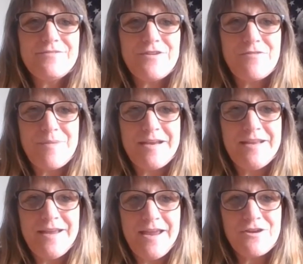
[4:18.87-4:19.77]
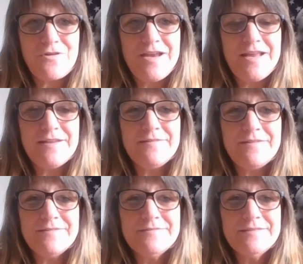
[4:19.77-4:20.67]
for everybody, anchoring
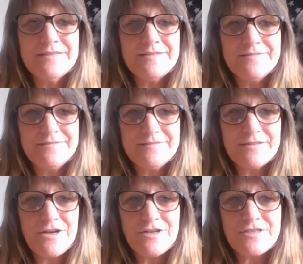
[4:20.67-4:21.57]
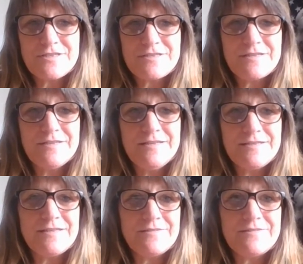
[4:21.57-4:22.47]
in the
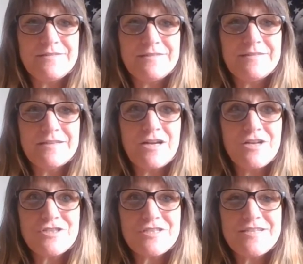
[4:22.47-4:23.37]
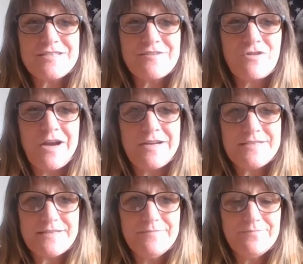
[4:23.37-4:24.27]
consciousness of
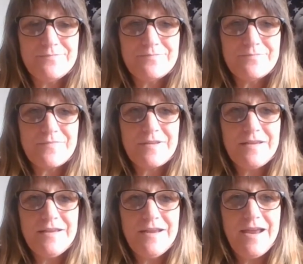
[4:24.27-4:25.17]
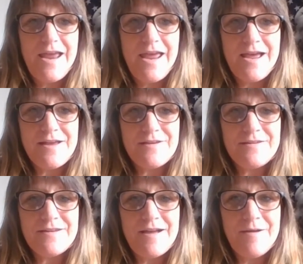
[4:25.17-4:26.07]
Christ,
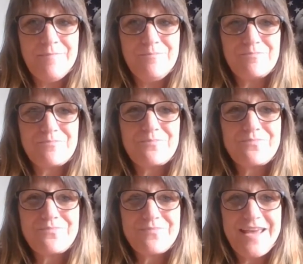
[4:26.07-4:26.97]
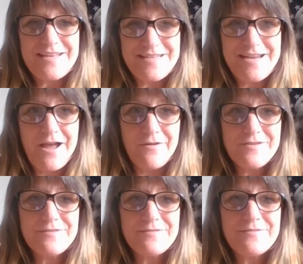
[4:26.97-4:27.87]
and casting
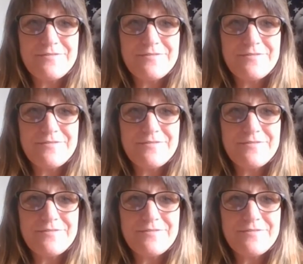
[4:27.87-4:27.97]
out